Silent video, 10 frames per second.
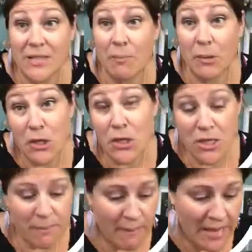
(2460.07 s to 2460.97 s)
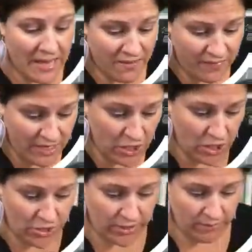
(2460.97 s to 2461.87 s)
to burn my
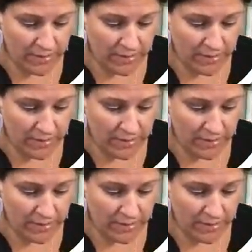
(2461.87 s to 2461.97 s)
fingers,